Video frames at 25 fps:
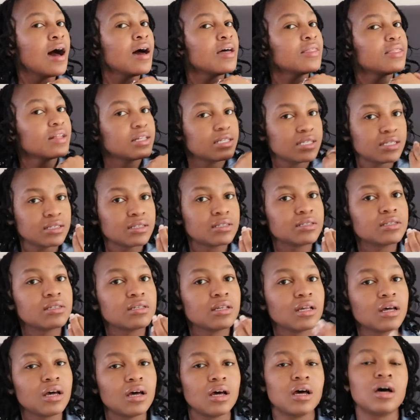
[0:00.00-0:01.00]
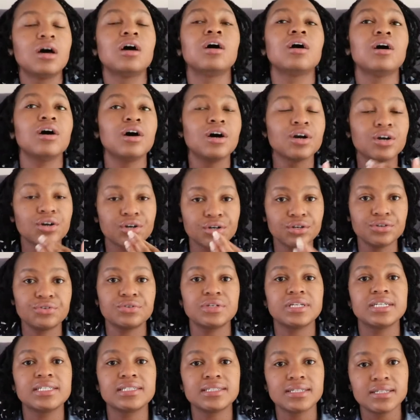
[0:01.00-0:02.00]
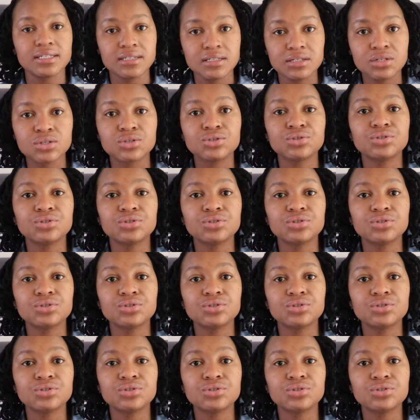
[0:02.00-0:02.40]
this is a good reason